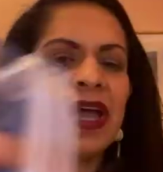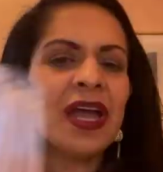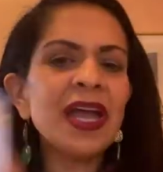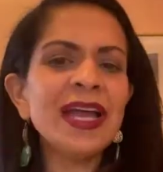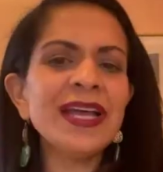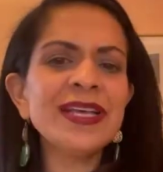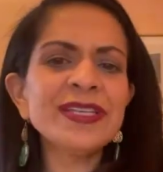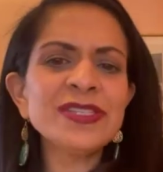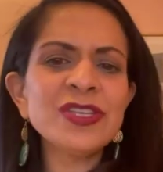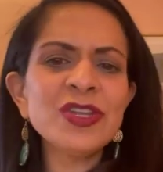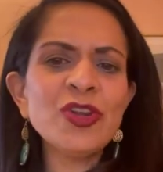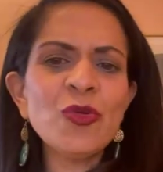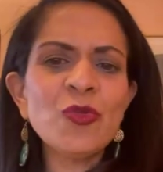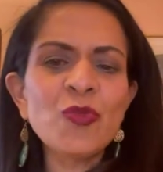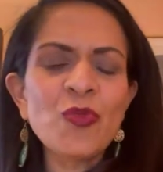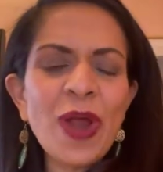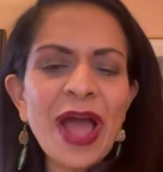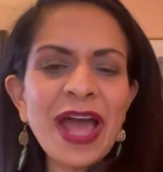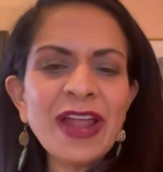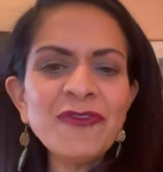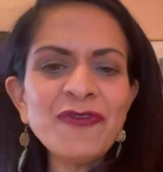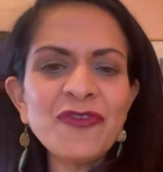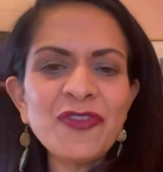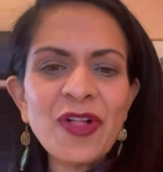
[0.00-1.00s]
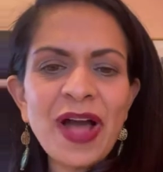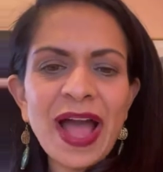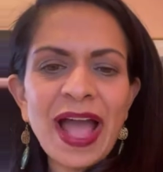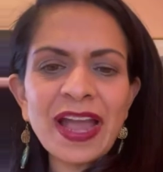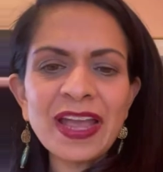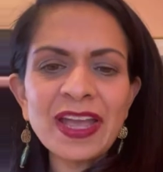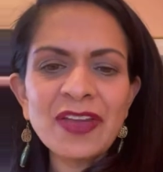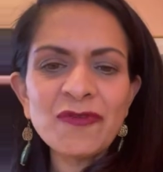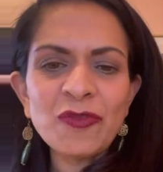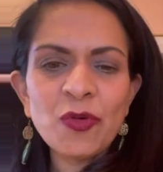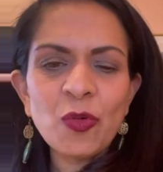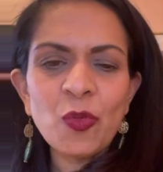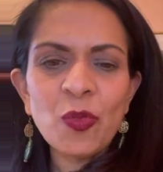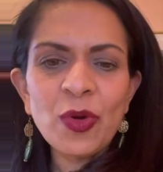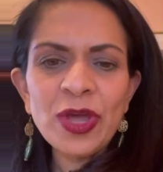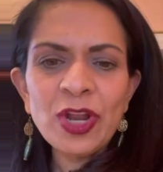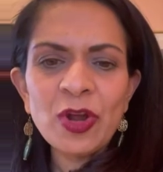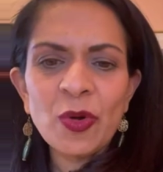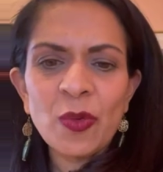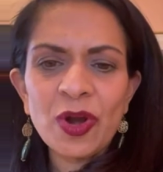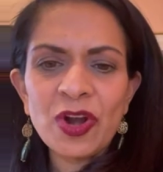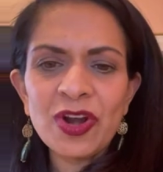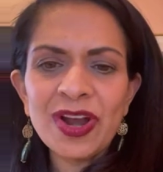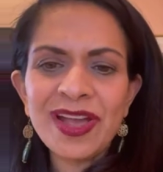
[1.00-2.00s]
Is it a red flag if a
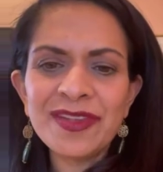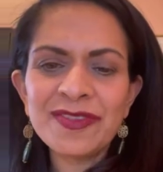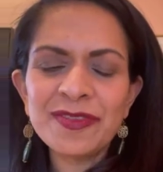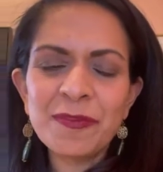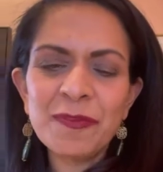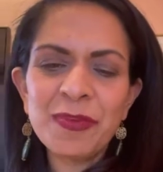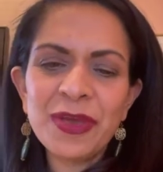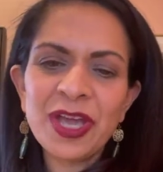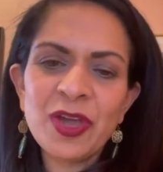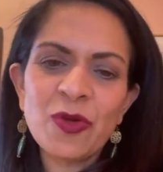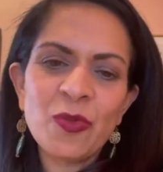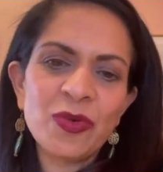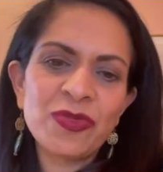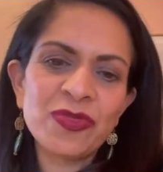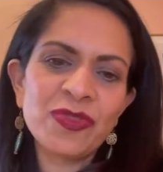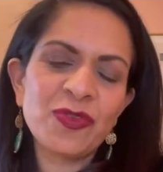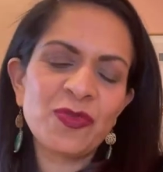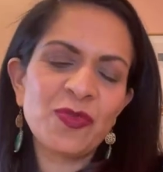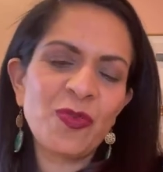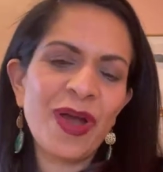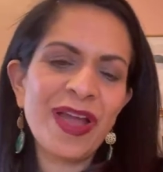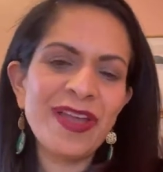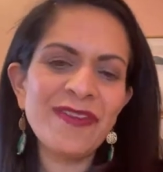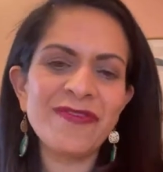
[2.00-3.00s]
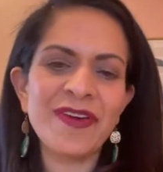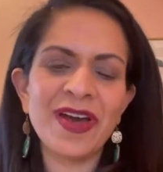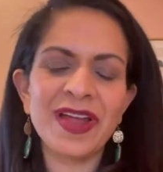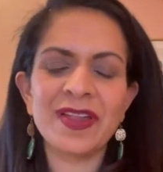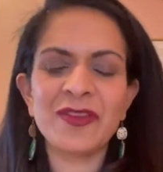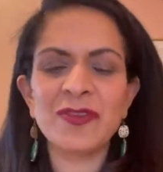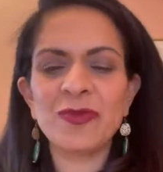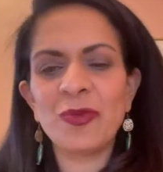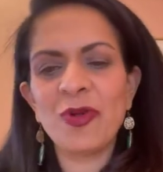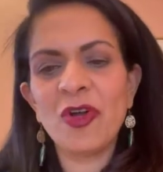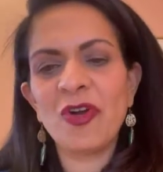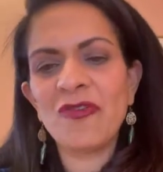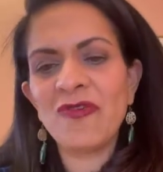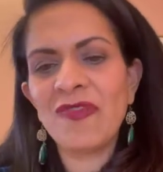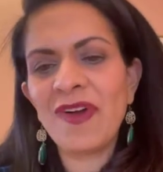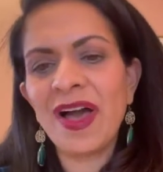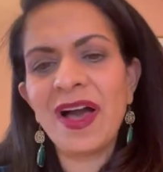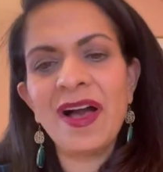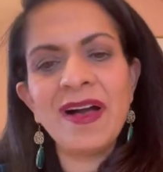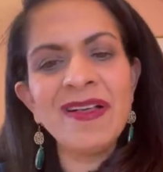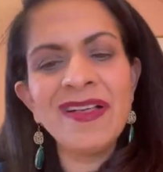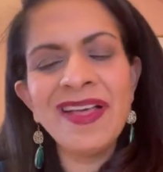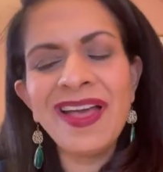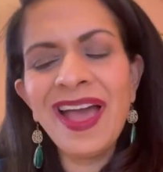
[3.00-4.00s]
widower has a pic with his wife on his
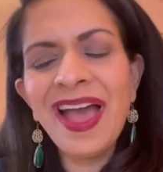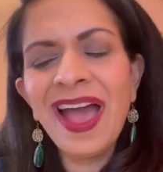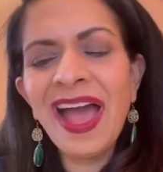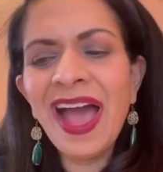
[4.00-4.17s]
profile?